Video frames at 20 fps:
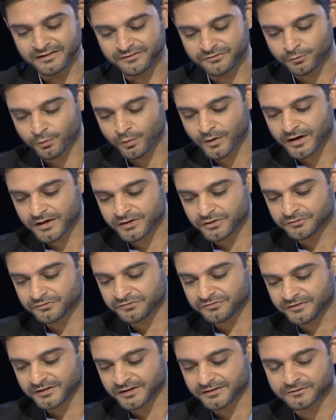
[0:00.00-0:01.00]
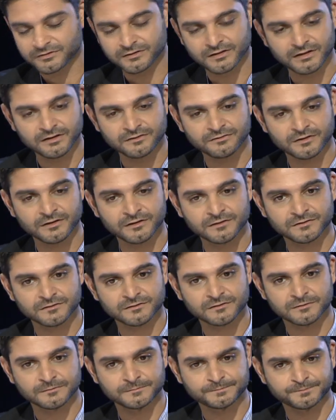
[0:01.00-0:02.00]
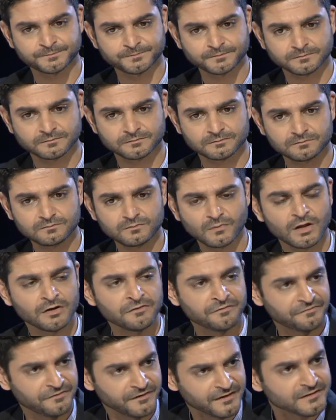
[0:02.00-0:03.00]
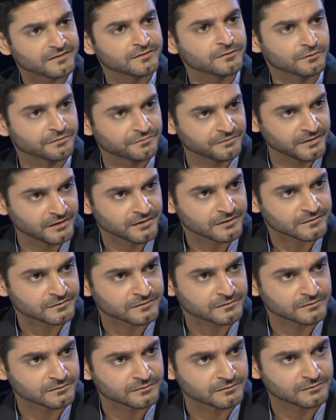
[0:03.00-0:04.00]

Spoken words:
where you fear to live is face your fears.